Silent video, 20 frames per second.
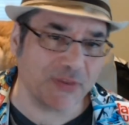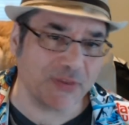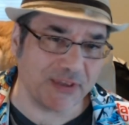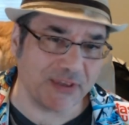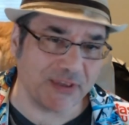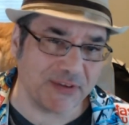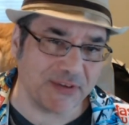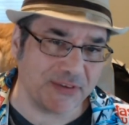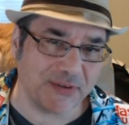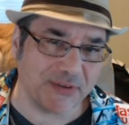
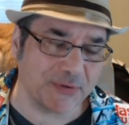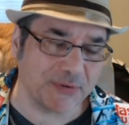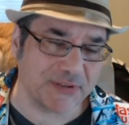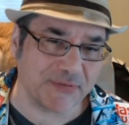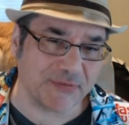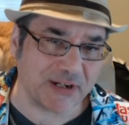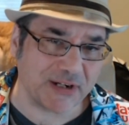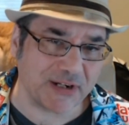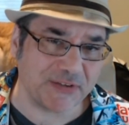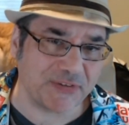There was a
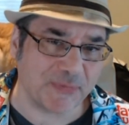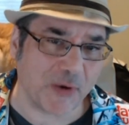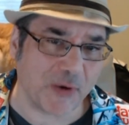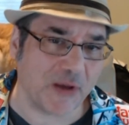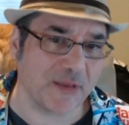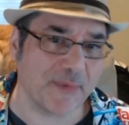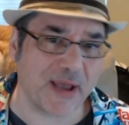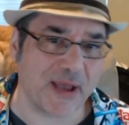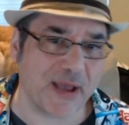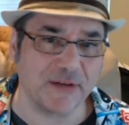very
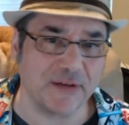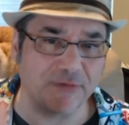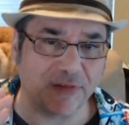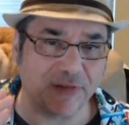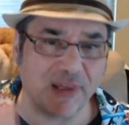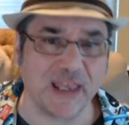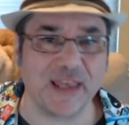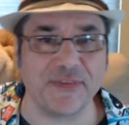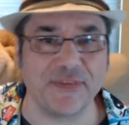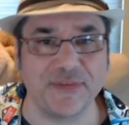small amount of
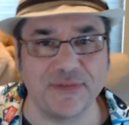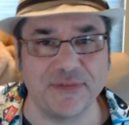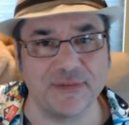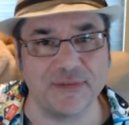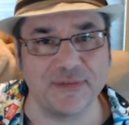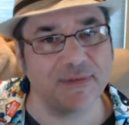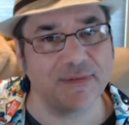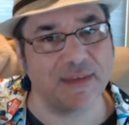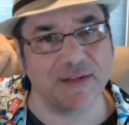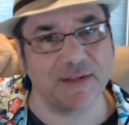lead
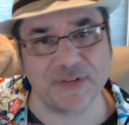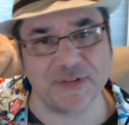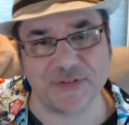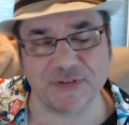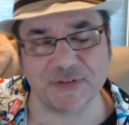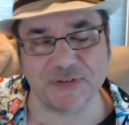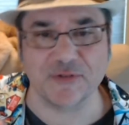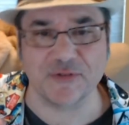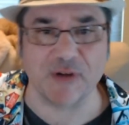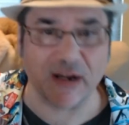that if it's
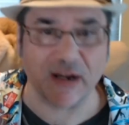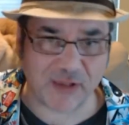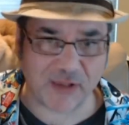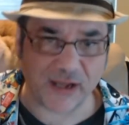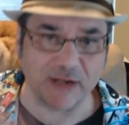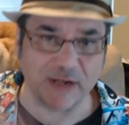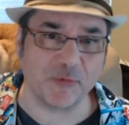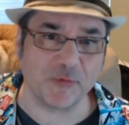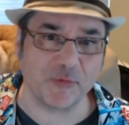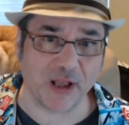in a direct
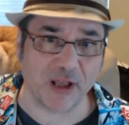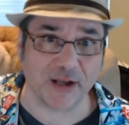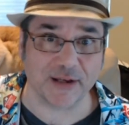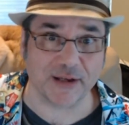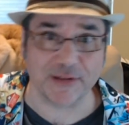line, it will block.